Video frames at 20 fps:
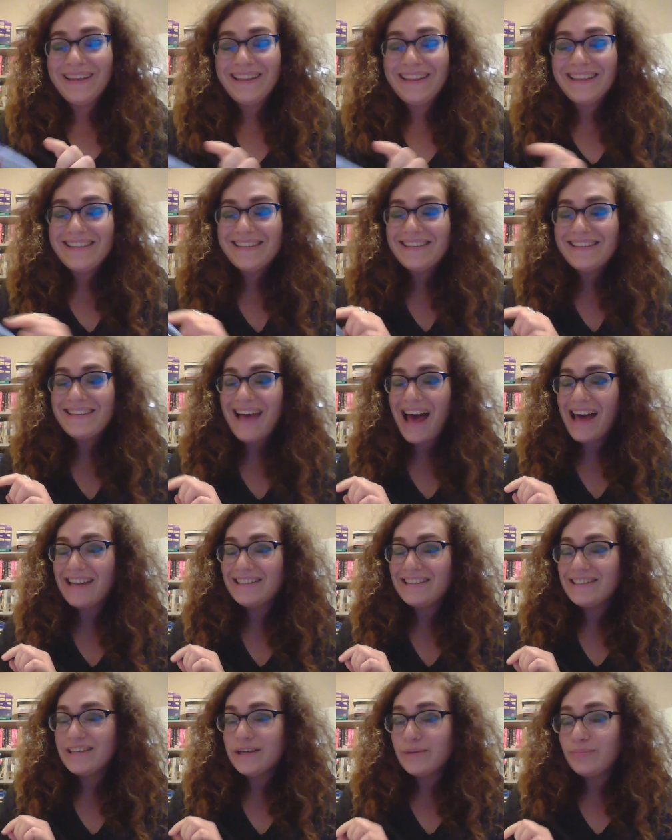This is
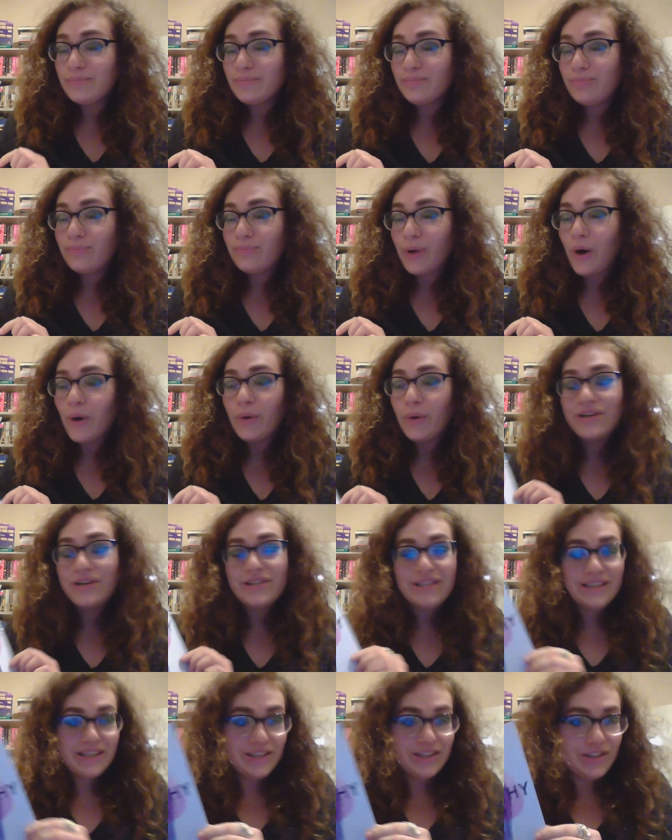Andy
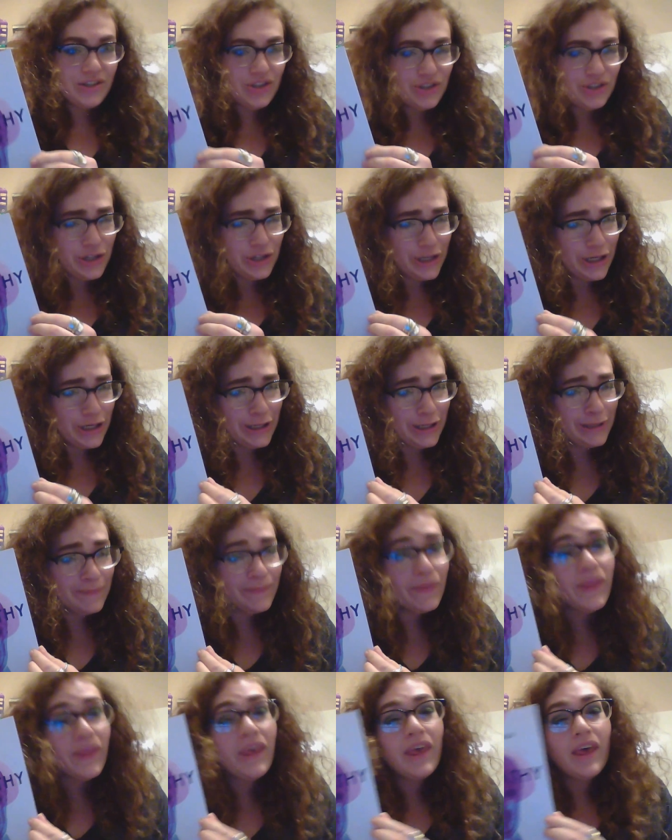Poadg.
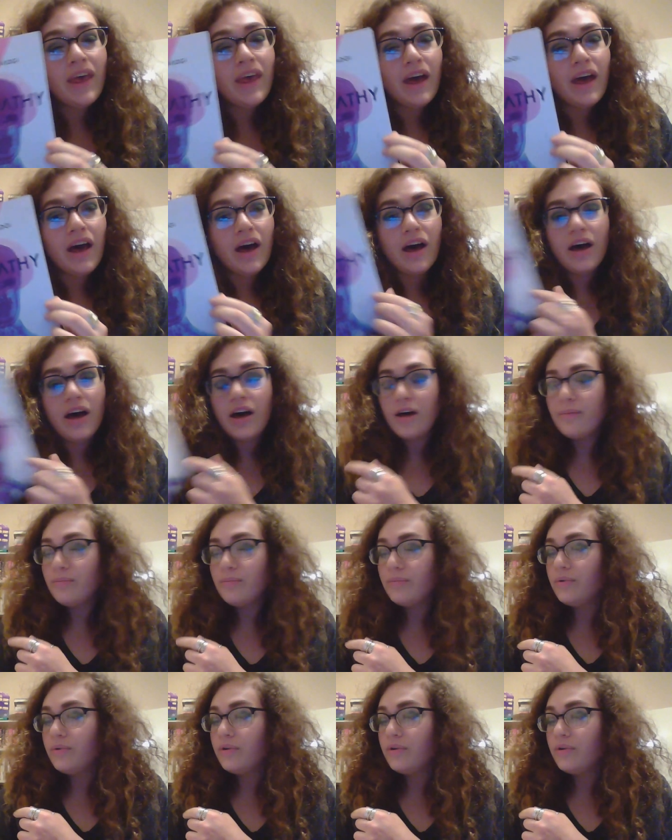And